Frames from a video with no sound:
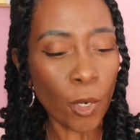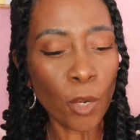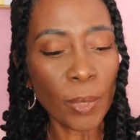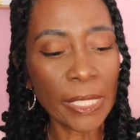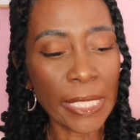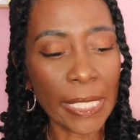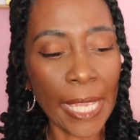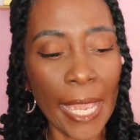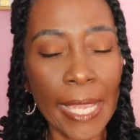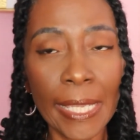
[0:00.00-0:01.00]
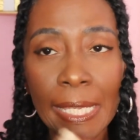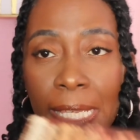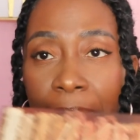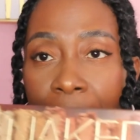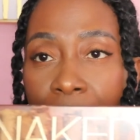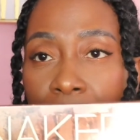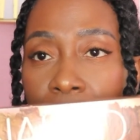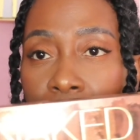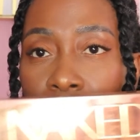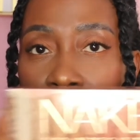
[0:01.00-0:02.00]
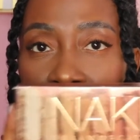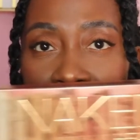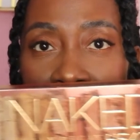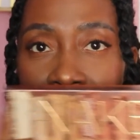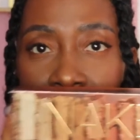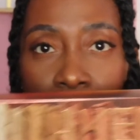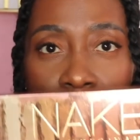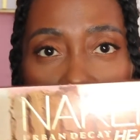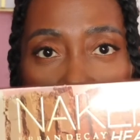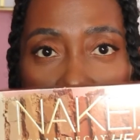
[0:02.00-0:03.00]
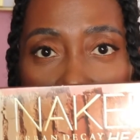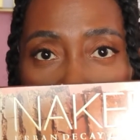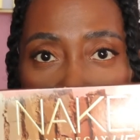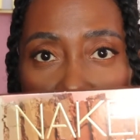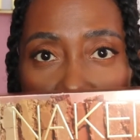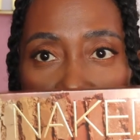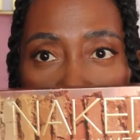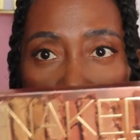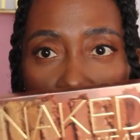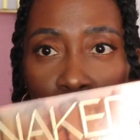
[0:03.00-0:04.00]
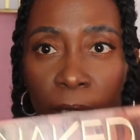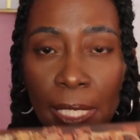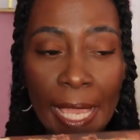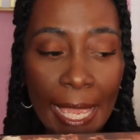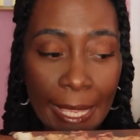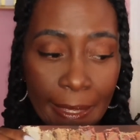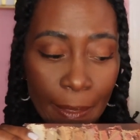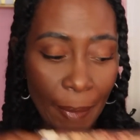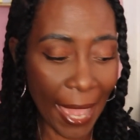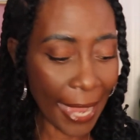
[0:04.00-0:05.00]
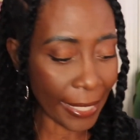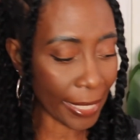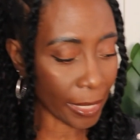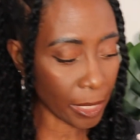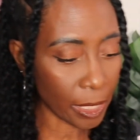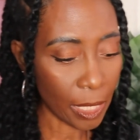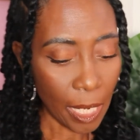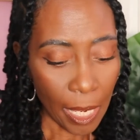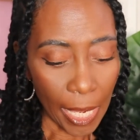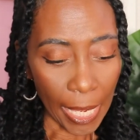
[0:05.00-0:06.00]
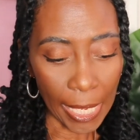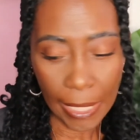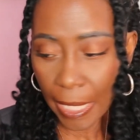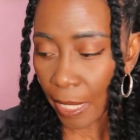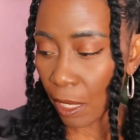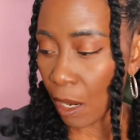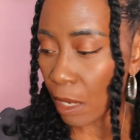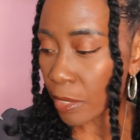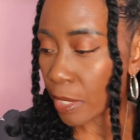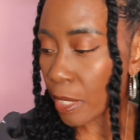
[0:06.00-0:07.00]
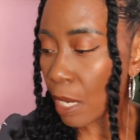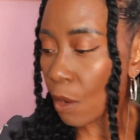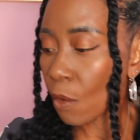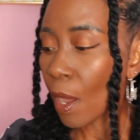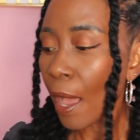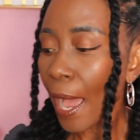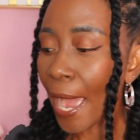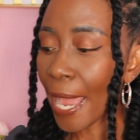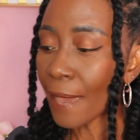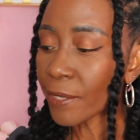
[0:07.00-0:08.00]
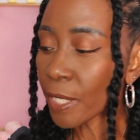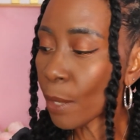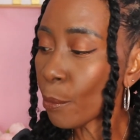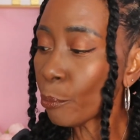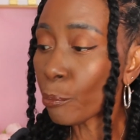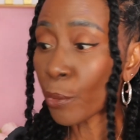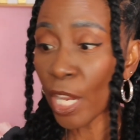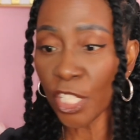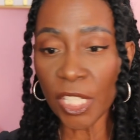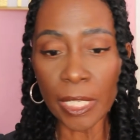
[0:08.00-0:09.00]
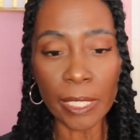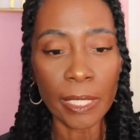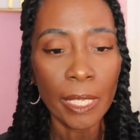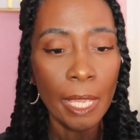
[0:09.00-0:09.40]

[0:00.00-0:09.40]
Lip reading: Urban Decay Heat Set. This will be included in the package. And then also I have some brushes.